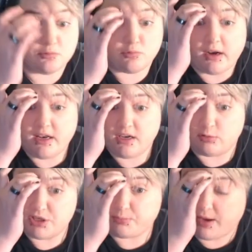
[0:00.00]
writing
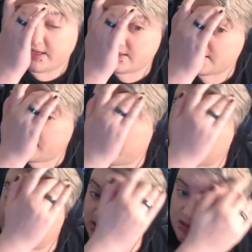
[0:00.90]
Twitch bots
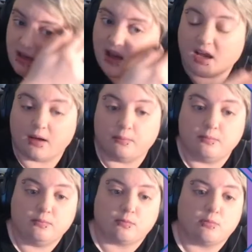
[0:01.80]
is
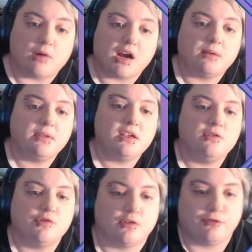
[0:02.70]
remarkably
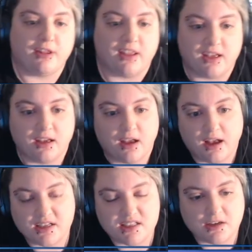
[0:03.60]
user-friendly,
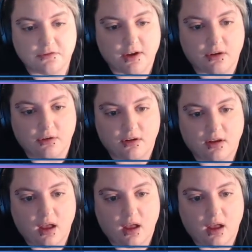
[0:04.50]
as I found.